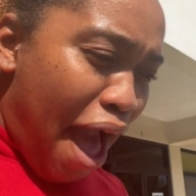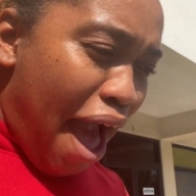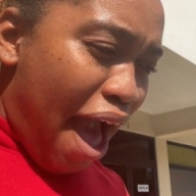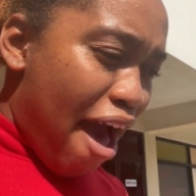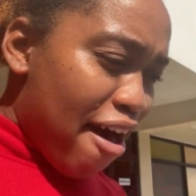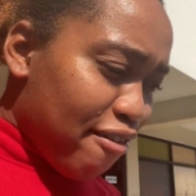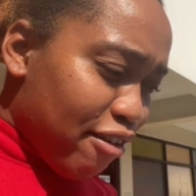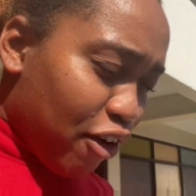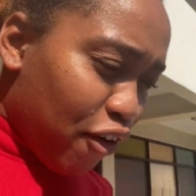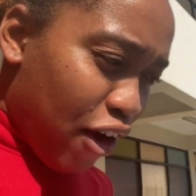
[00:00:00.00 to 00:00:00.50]

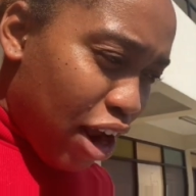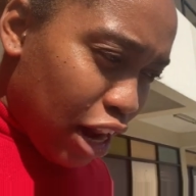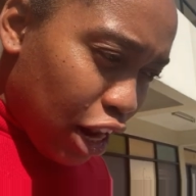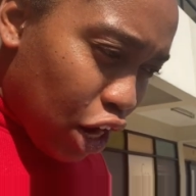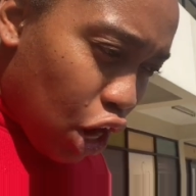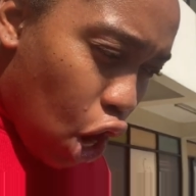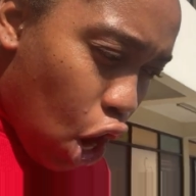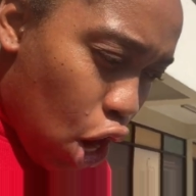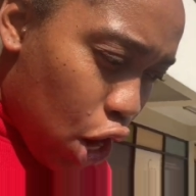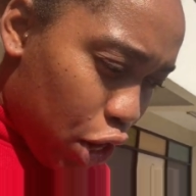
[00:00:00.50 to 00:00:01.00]
have a credit
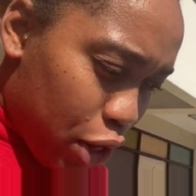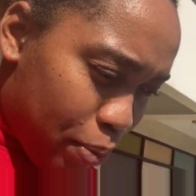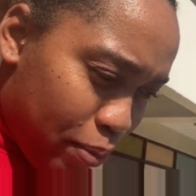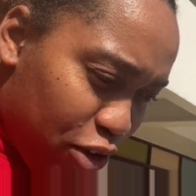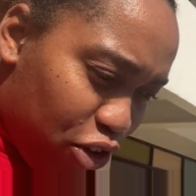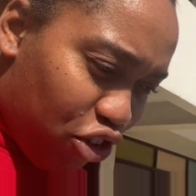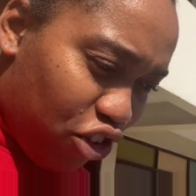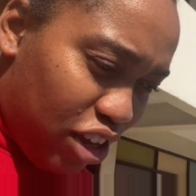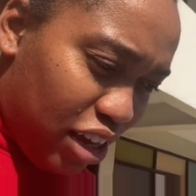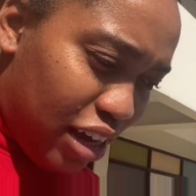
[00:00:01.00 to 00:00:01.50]
card
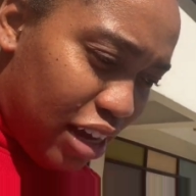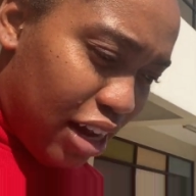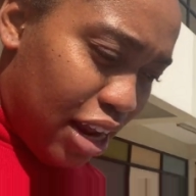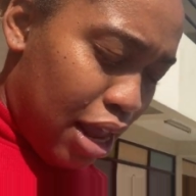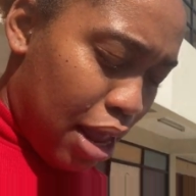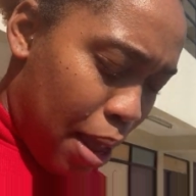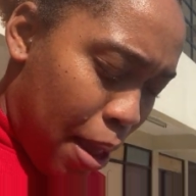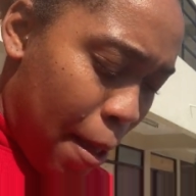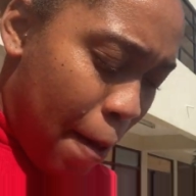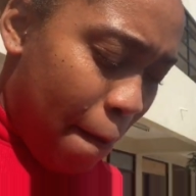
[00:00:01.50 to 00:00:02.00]
machine
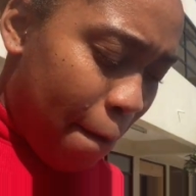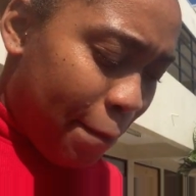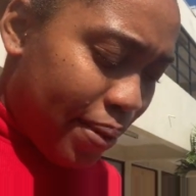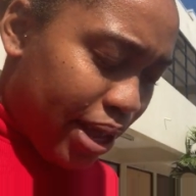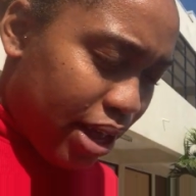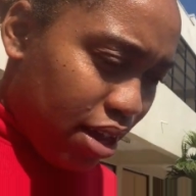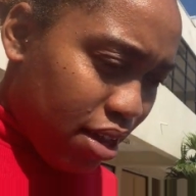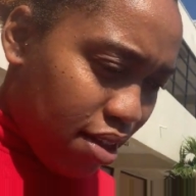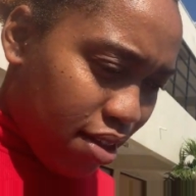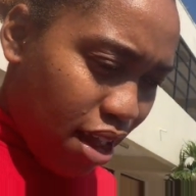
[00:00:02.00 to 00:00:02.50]

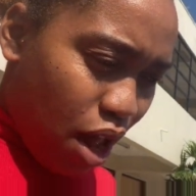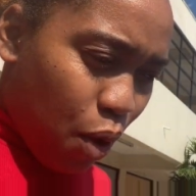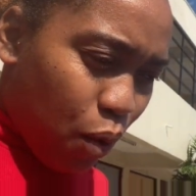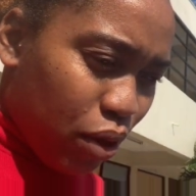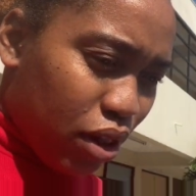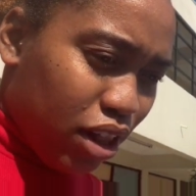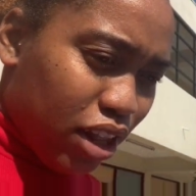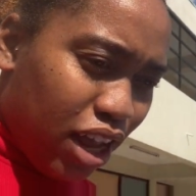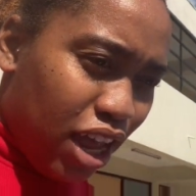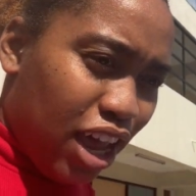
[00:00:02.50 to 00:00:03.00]
because that
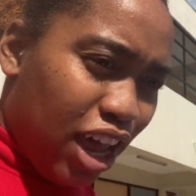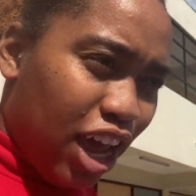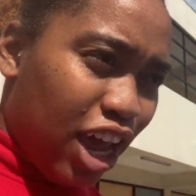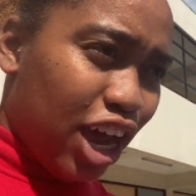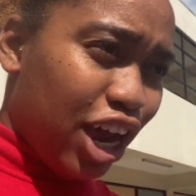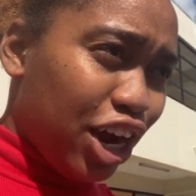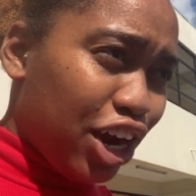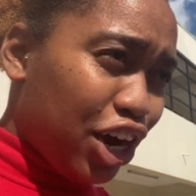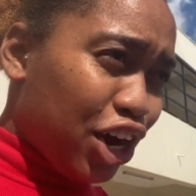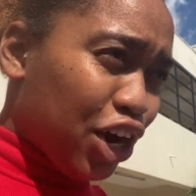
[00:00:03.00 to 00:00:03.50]
will
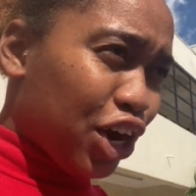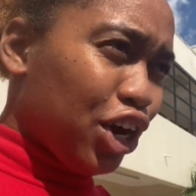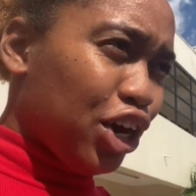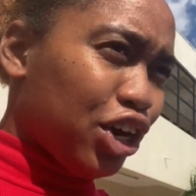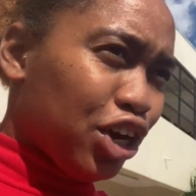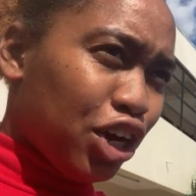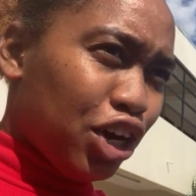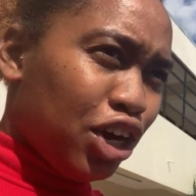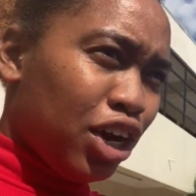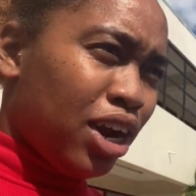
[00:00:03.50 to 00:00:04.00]

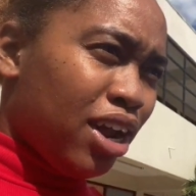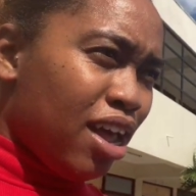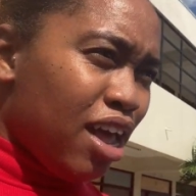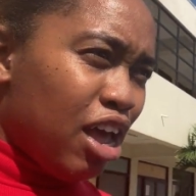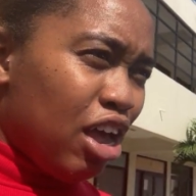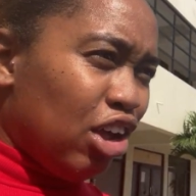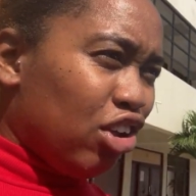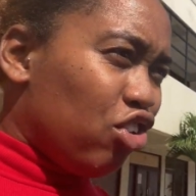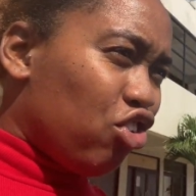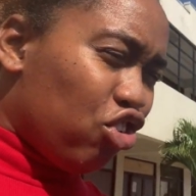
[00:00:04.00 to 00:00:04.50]
incur
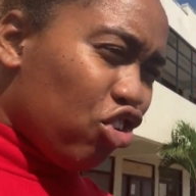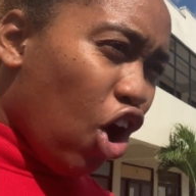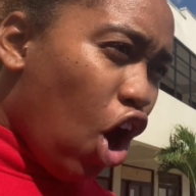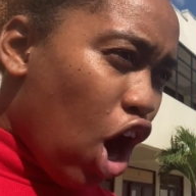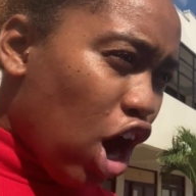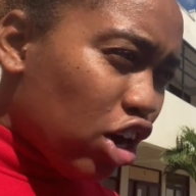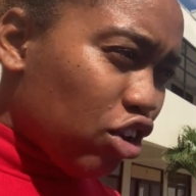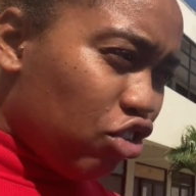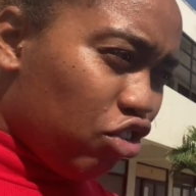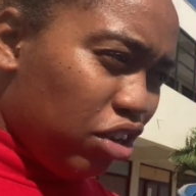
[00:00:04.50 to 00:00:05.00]

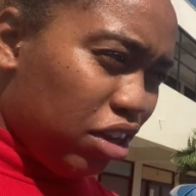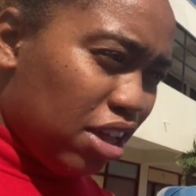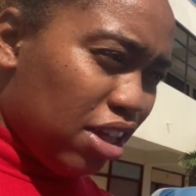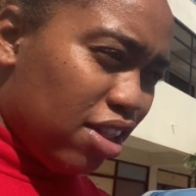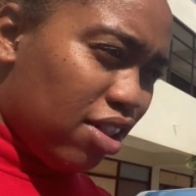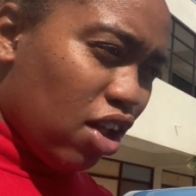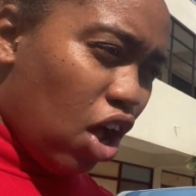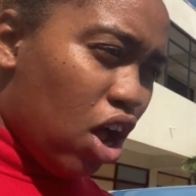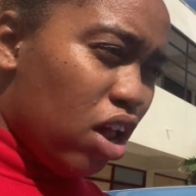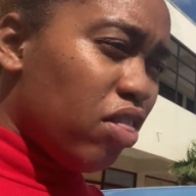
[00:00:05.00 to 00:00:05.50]

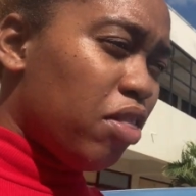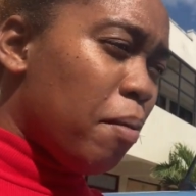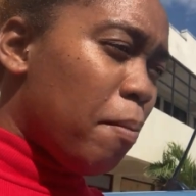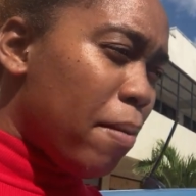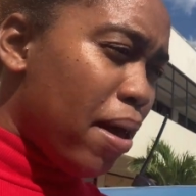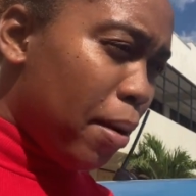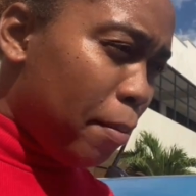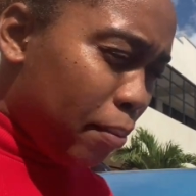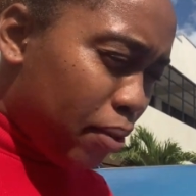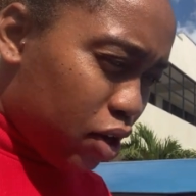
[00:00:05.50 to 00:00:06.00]
charges on the
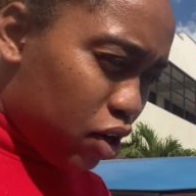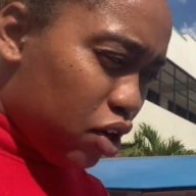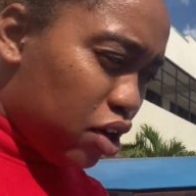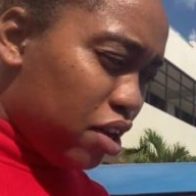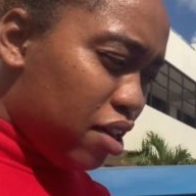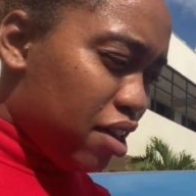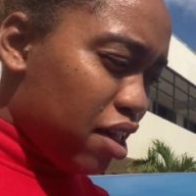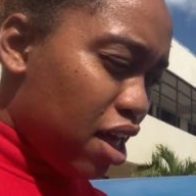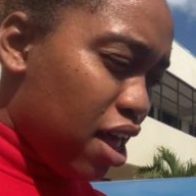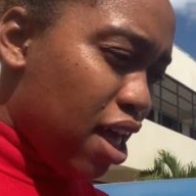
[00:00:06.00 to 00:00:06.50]

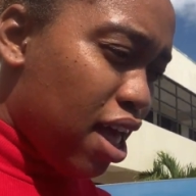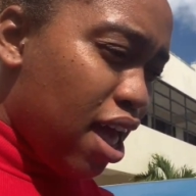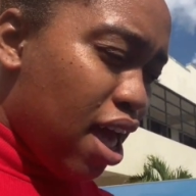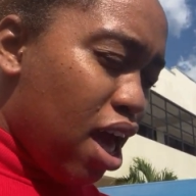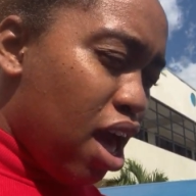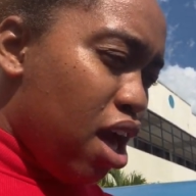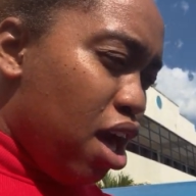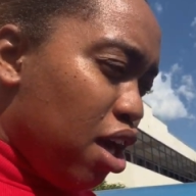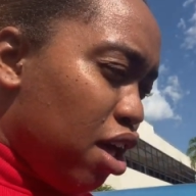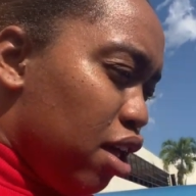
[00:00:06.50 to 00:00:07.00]
members.
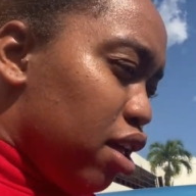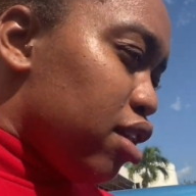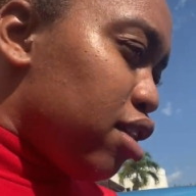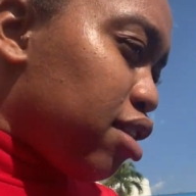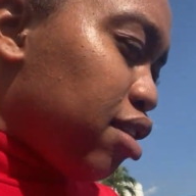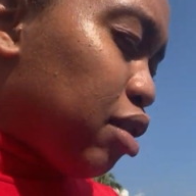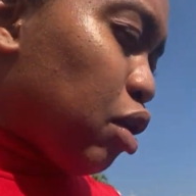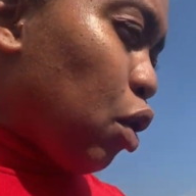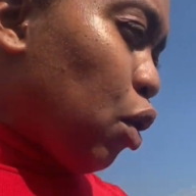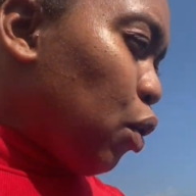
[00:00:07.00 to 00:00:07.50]

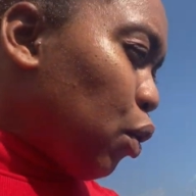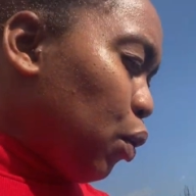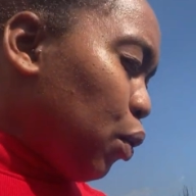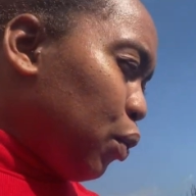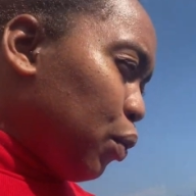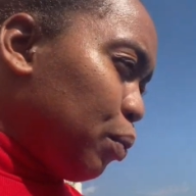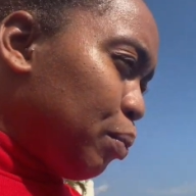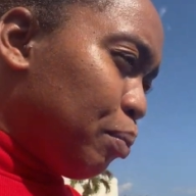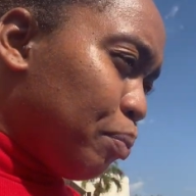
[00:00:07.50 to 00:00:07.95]
So